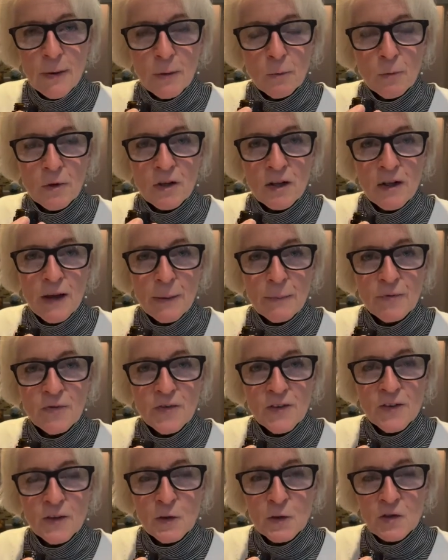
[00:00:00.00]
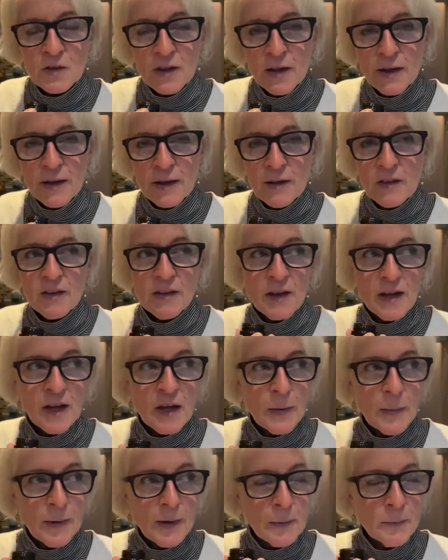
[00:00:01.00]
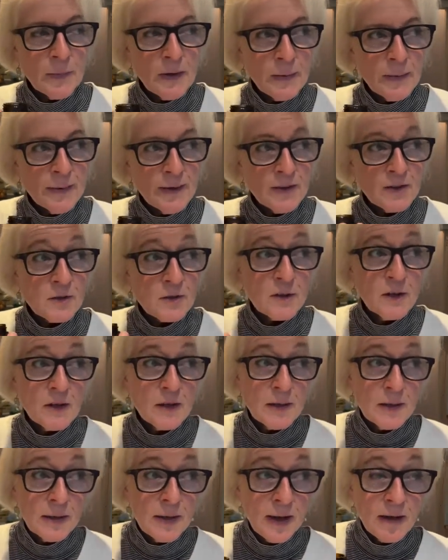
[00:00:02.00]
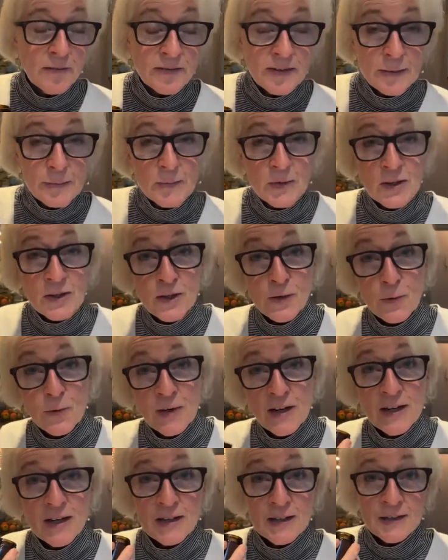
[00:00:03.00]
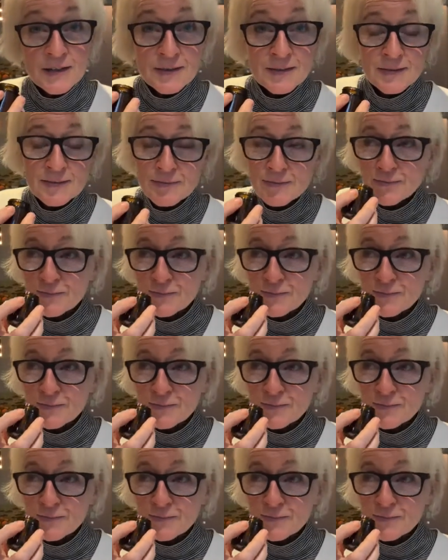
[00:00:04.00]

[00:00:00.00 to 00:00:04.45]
about what a lime feels like, thinking about maybe having a margarita,